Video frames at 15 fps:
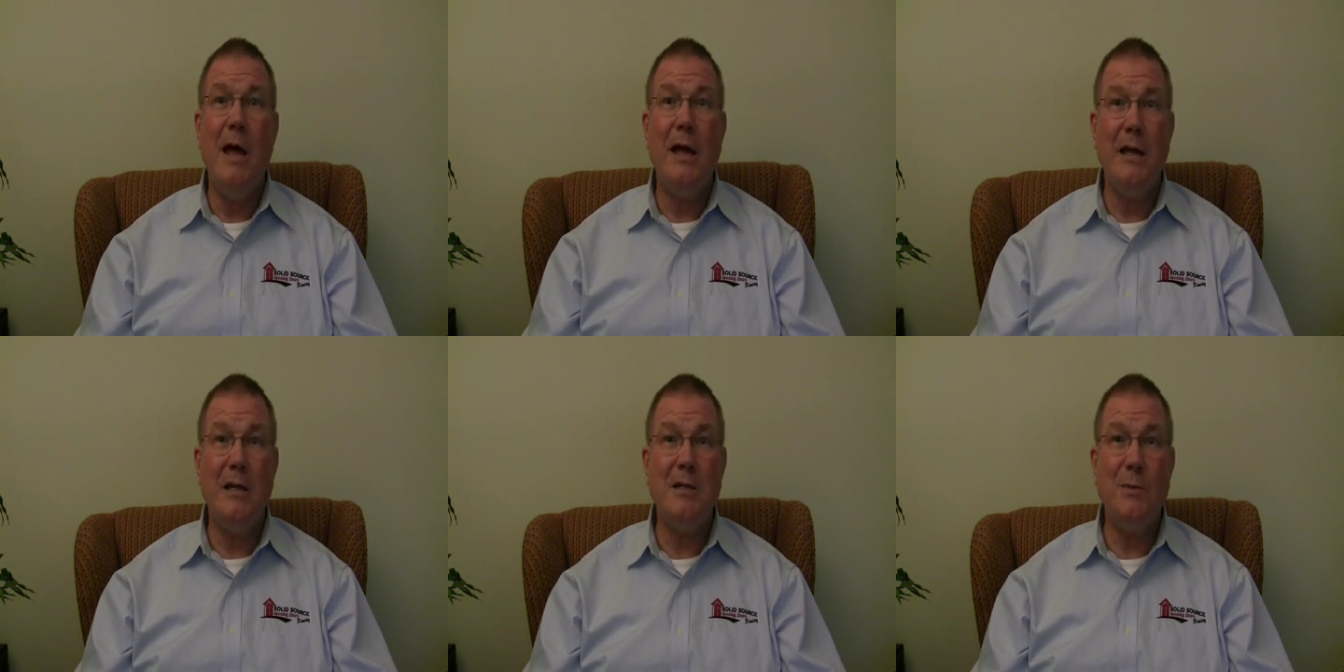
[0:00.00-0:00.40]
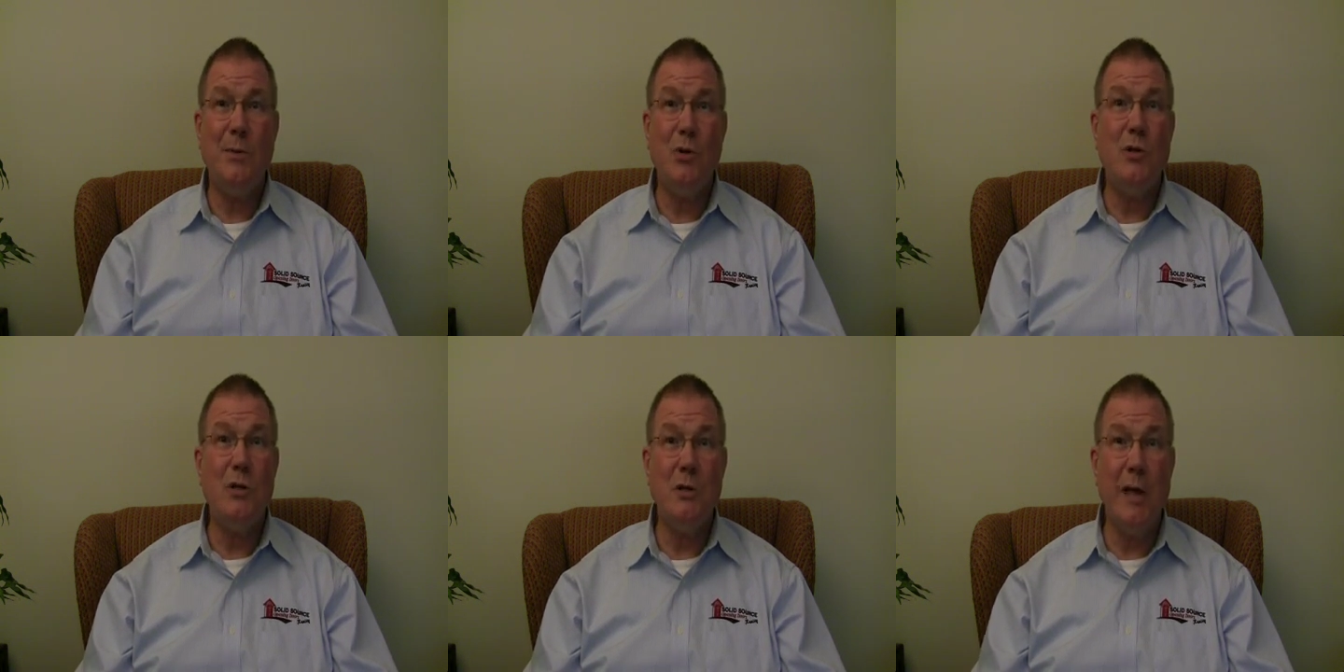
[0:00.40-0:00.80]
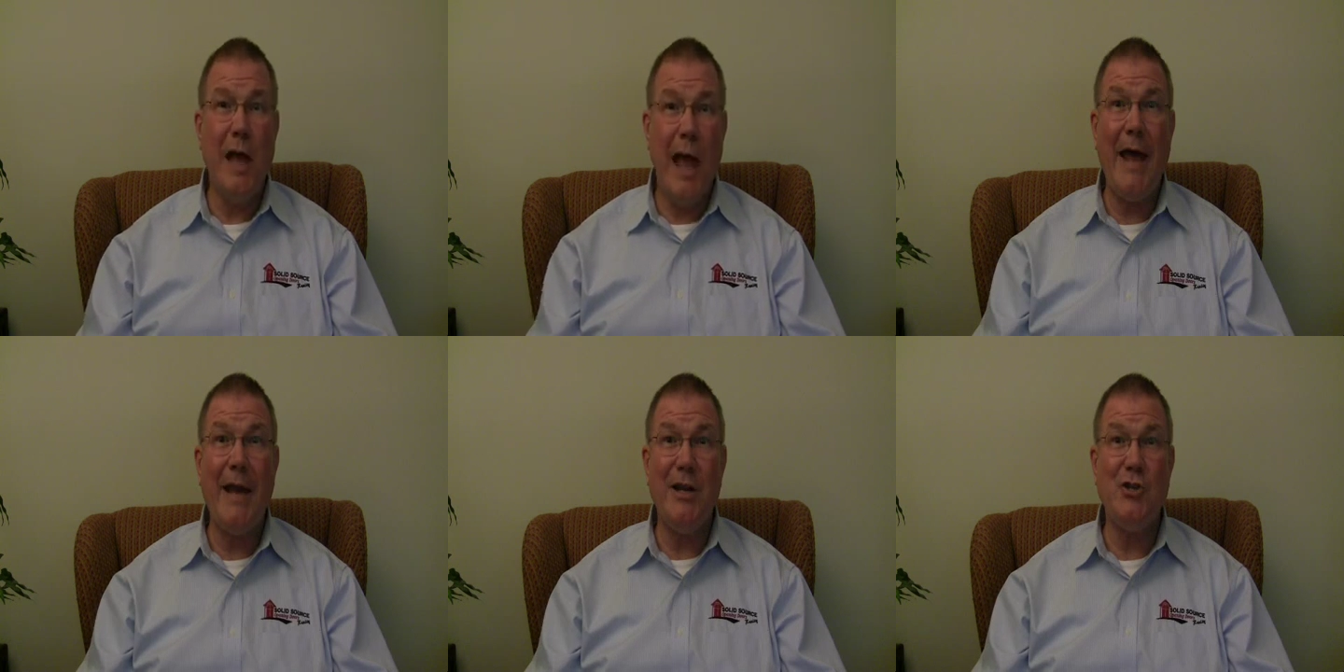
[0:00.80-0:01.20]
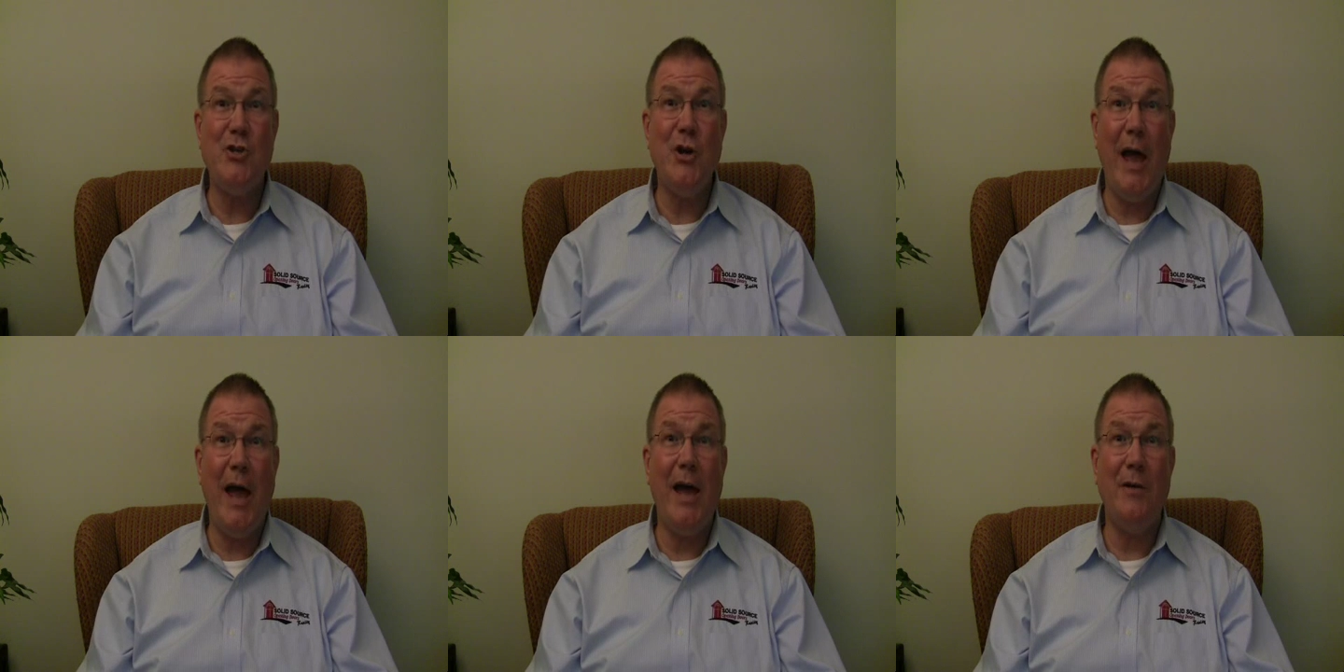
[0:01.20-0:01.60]
Get some of those little caddies
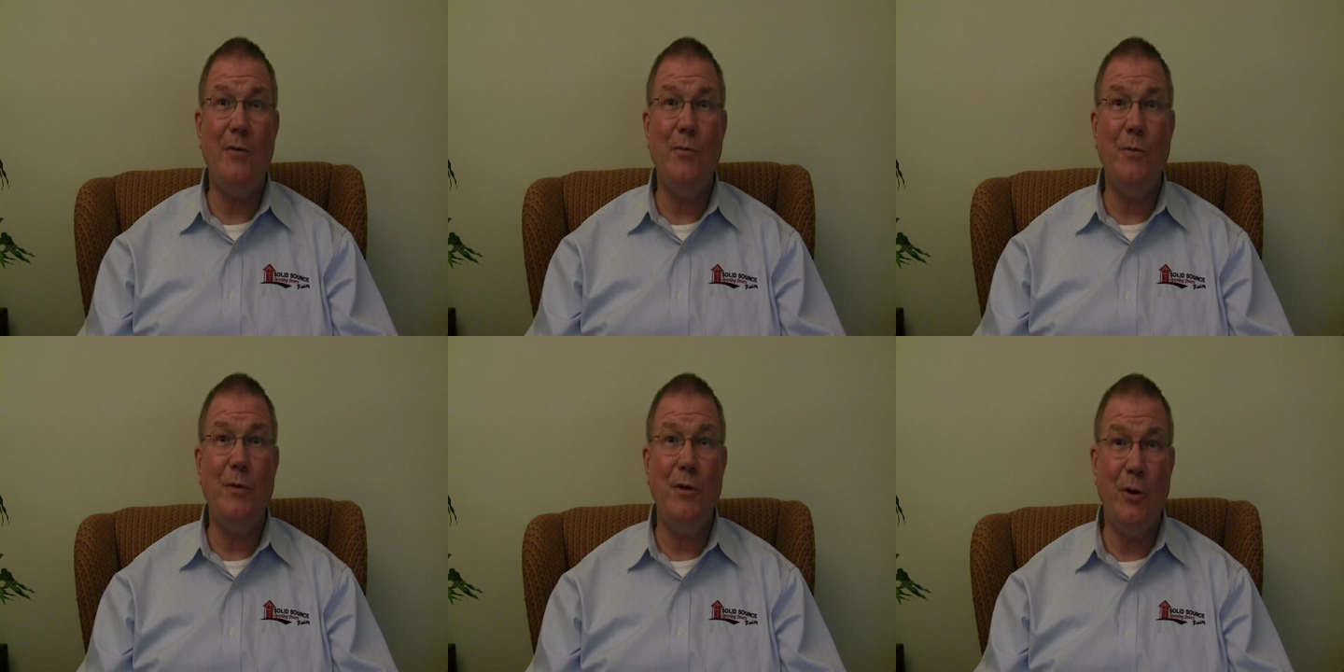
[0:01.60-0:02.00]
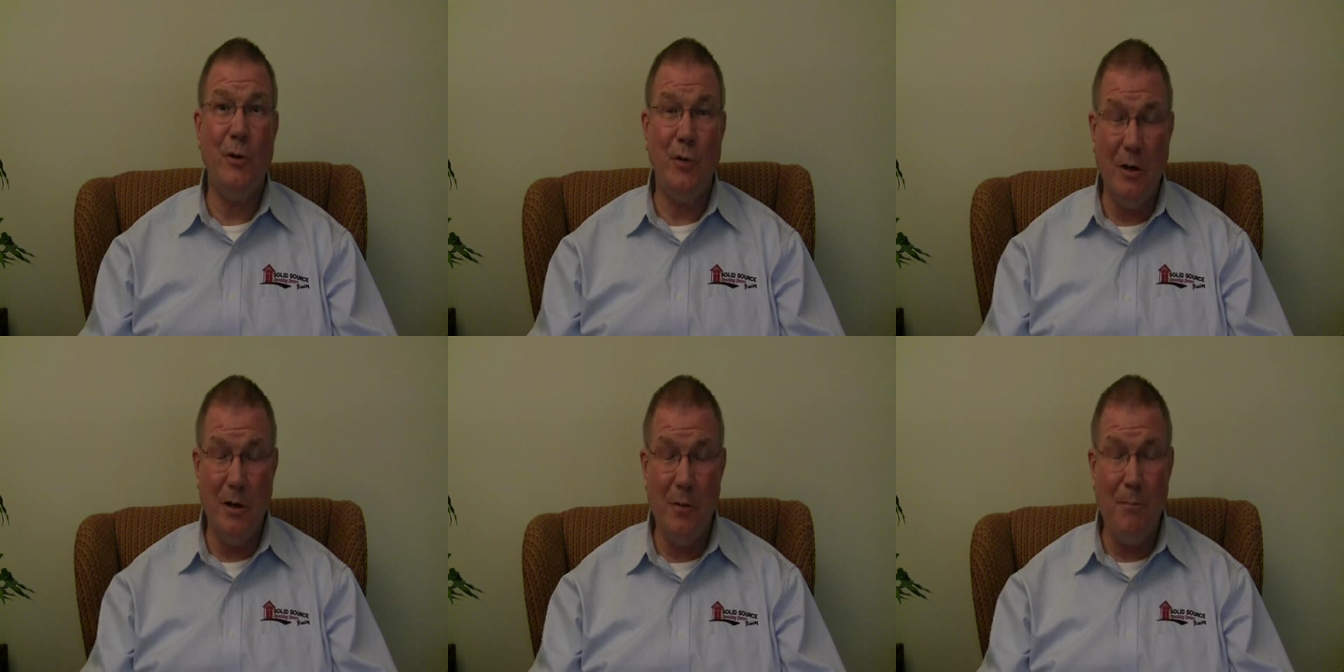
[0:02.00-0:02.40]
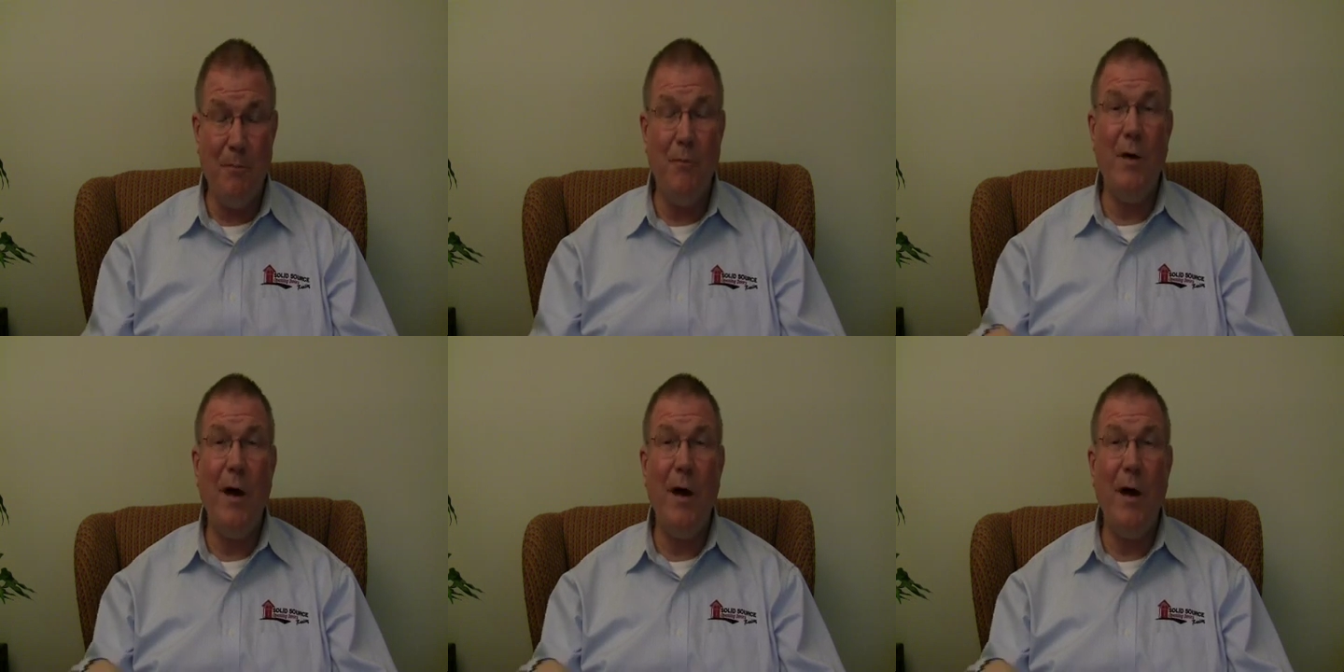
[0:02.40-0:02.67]
you had, the little